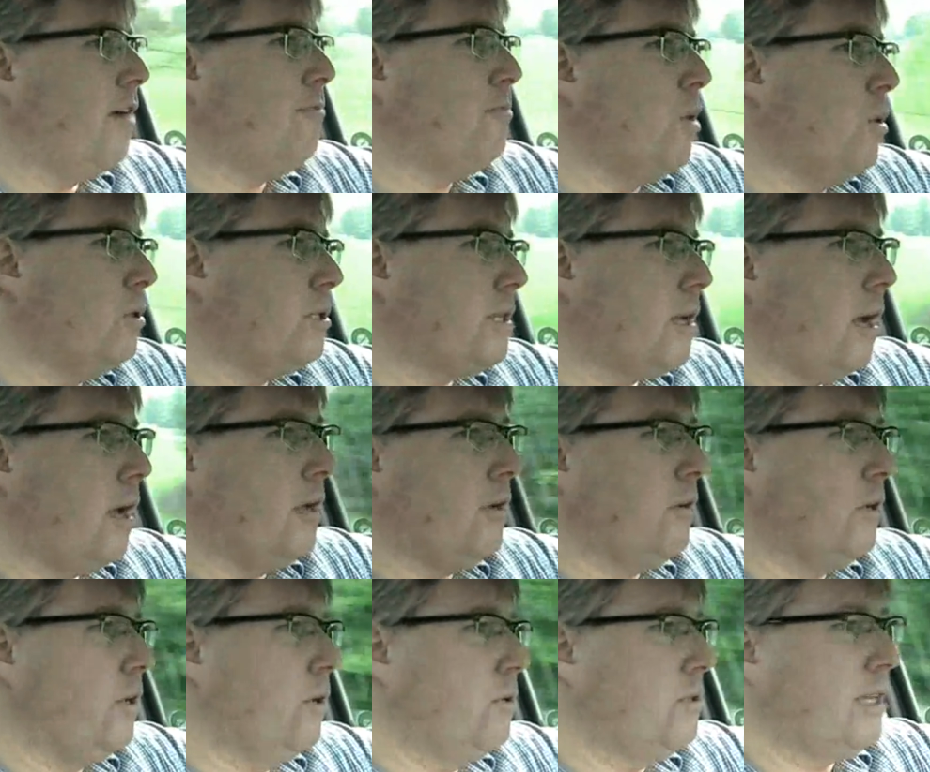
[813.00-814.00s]
of most
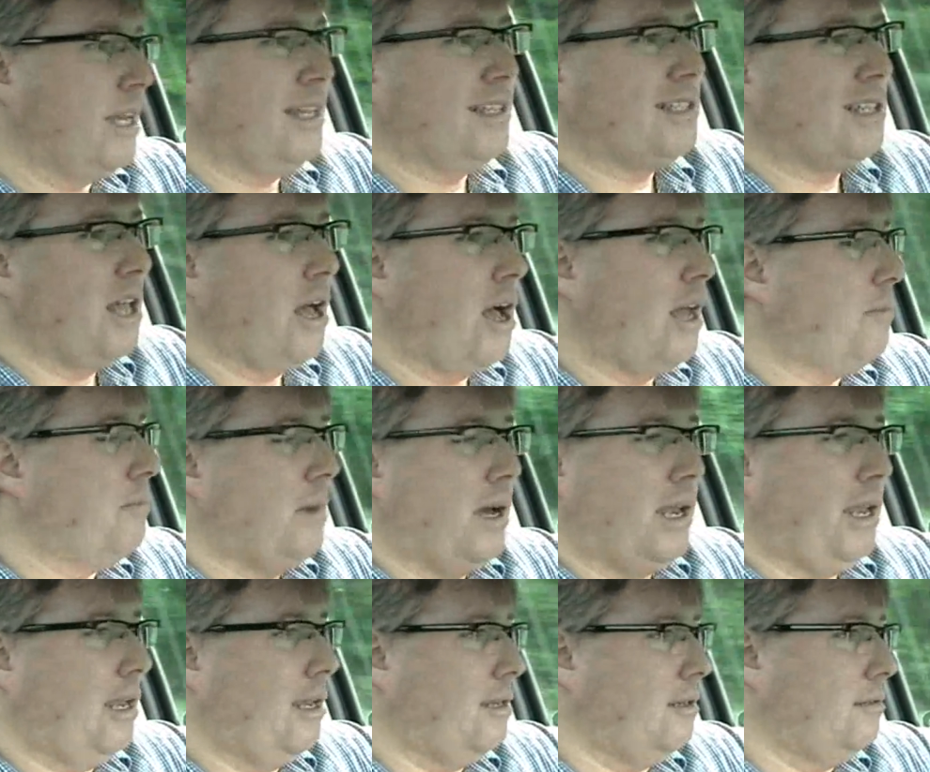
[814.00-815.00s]
IOUs is not
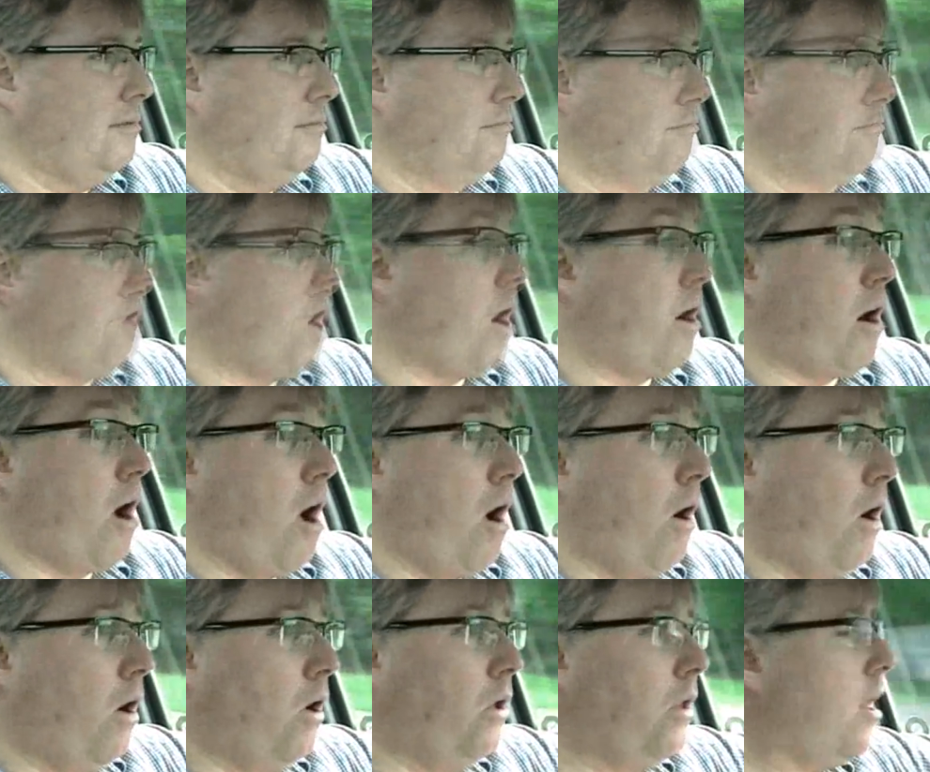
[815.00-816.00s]
money. Are
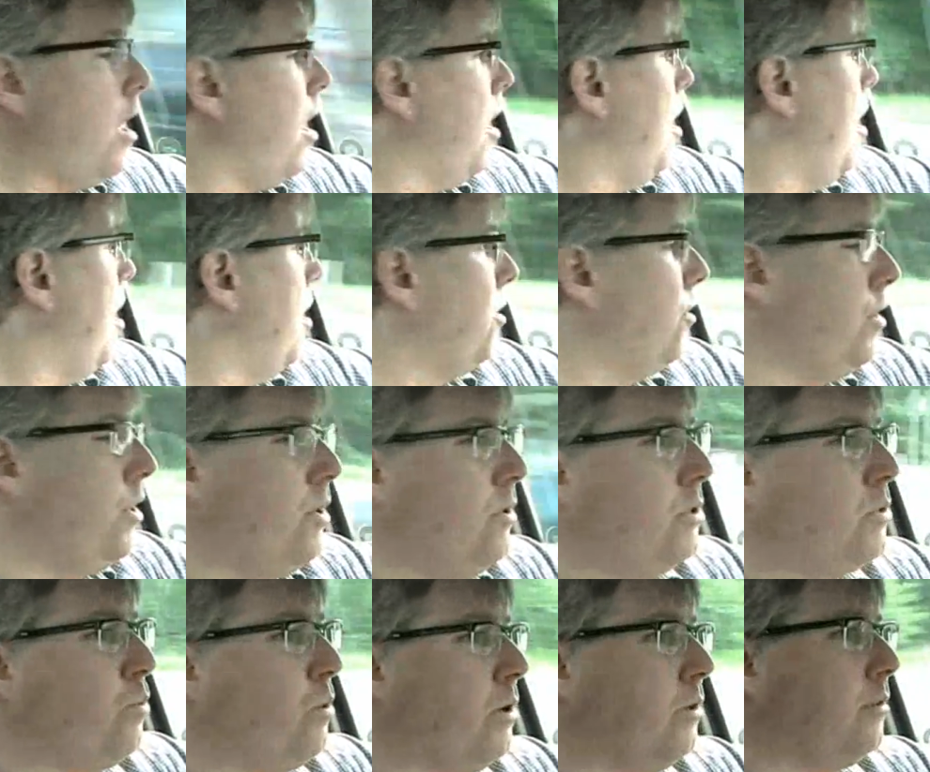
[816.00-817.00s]
all
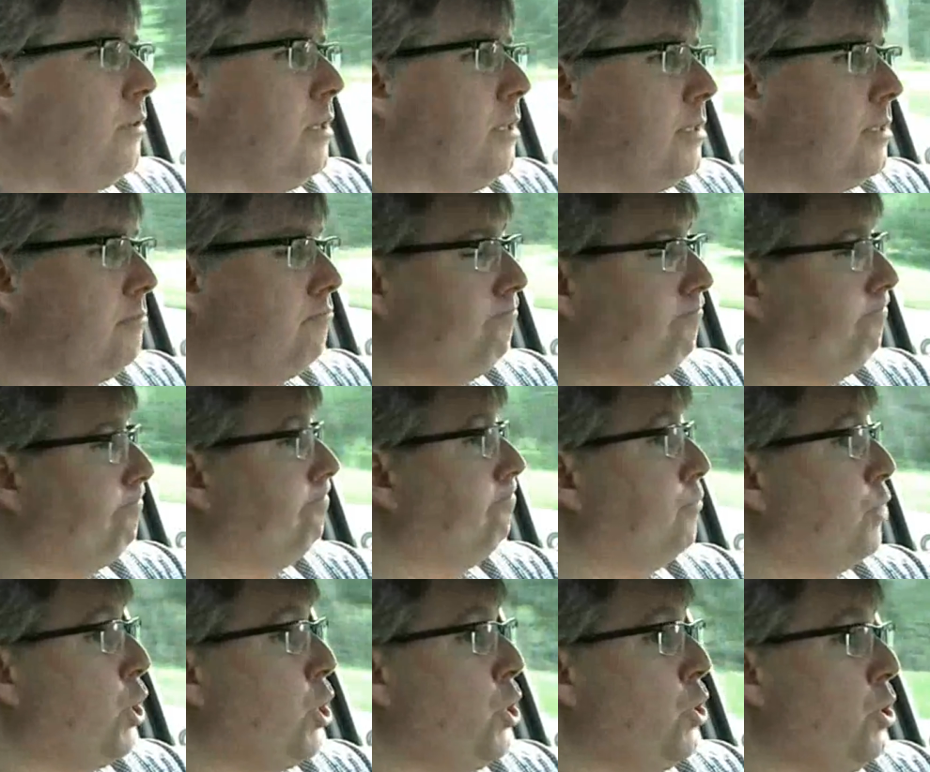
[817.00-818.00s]
IOUs worthless?
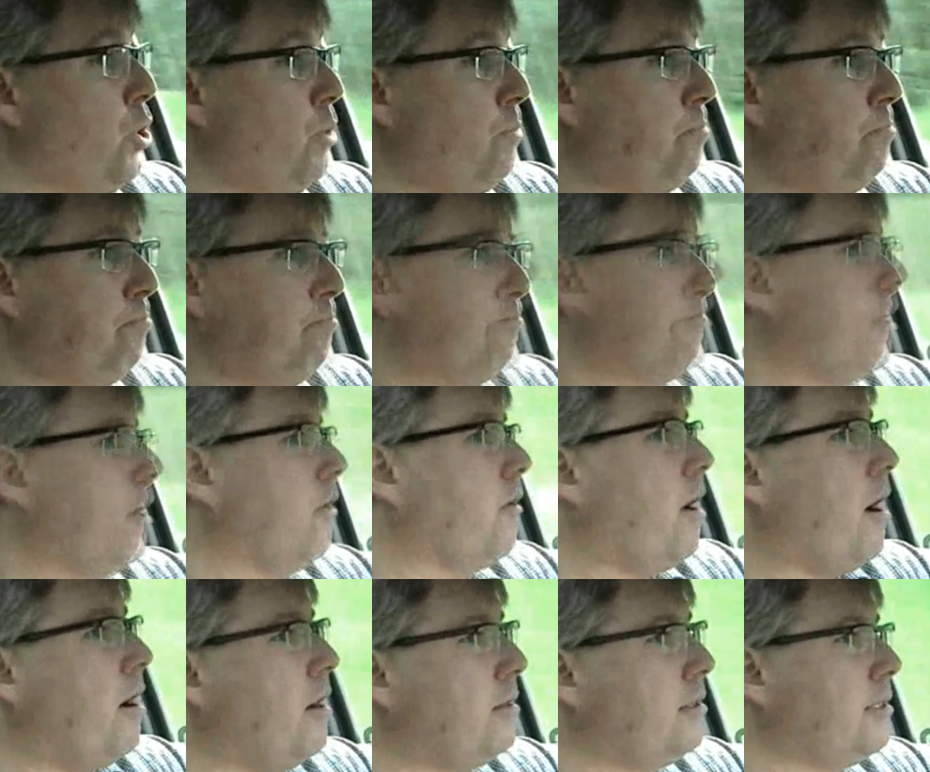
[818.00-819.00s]
Nope. There
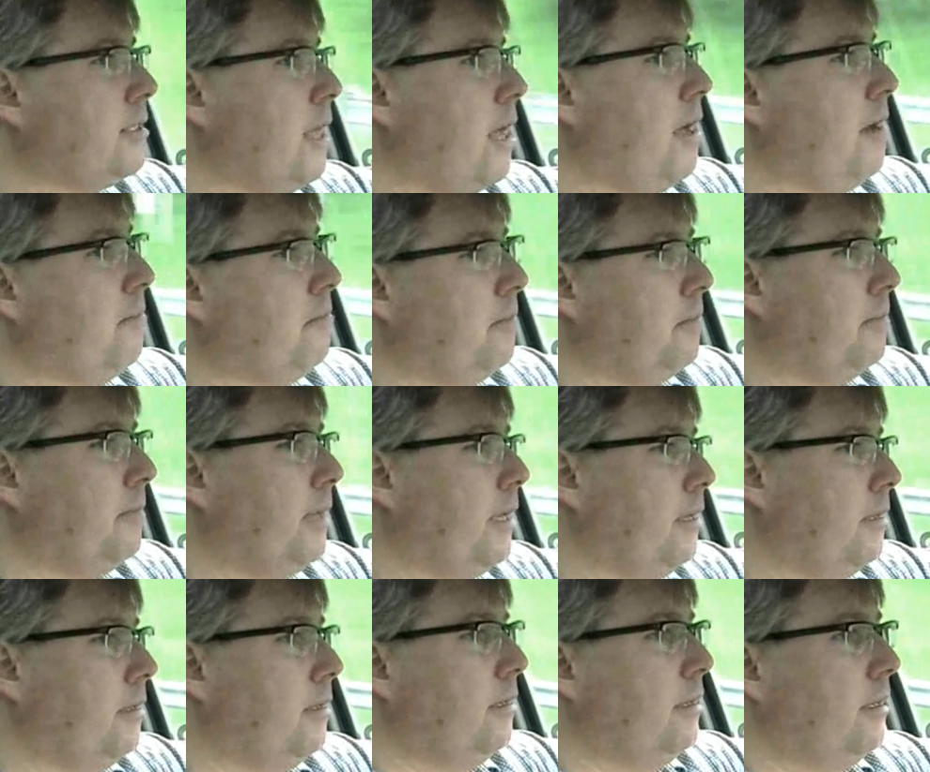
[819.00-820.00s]
are some
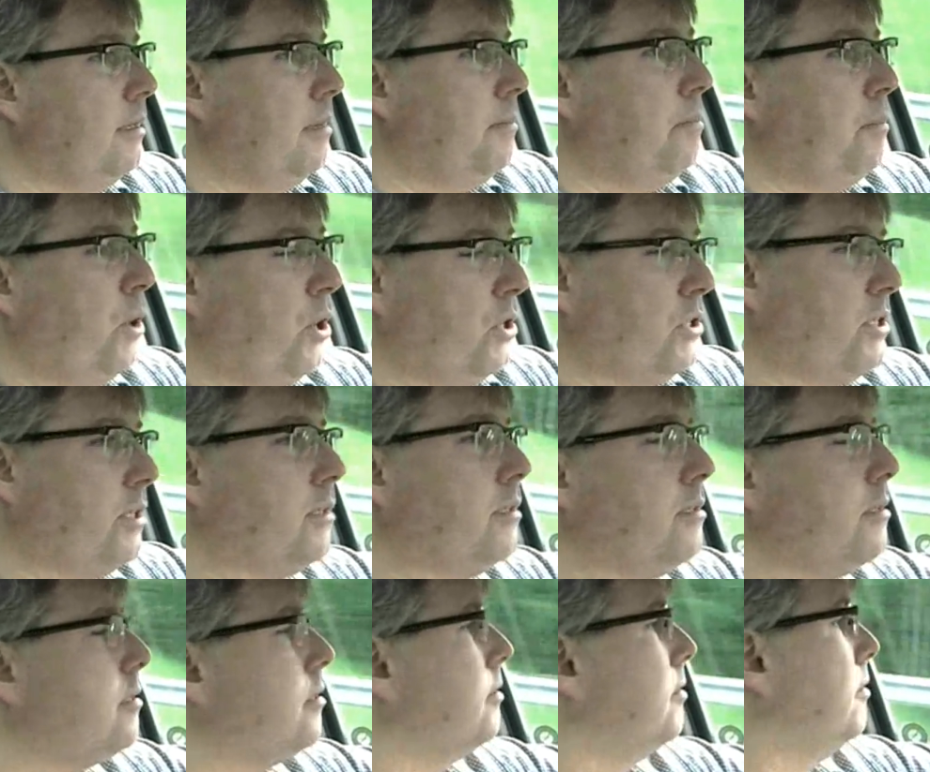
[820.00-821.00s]

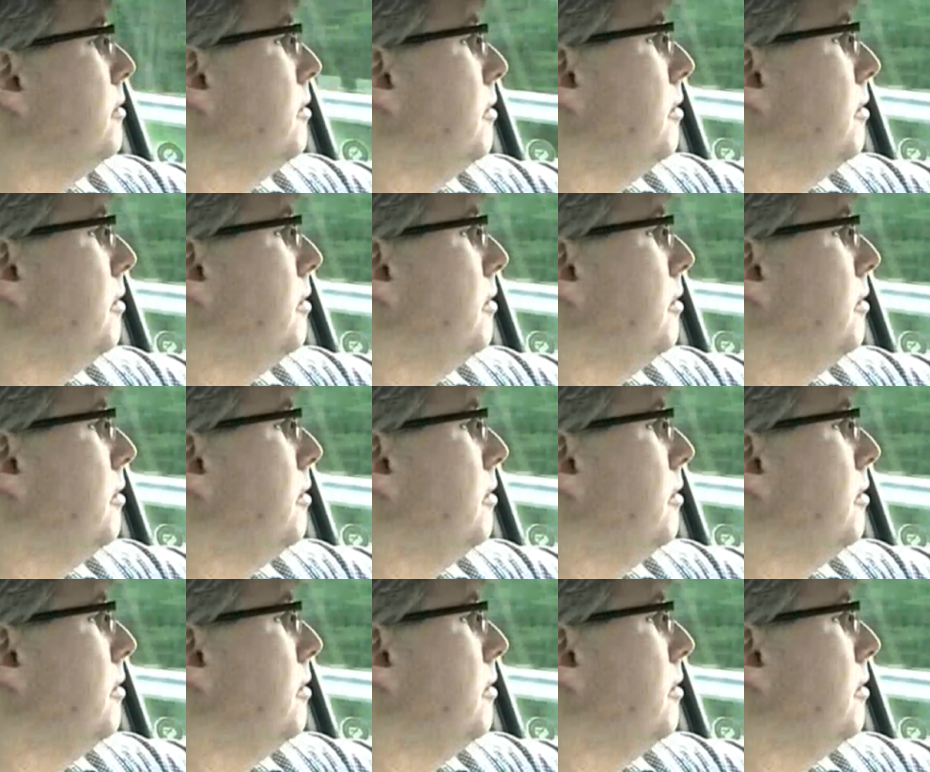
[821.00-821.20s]
persons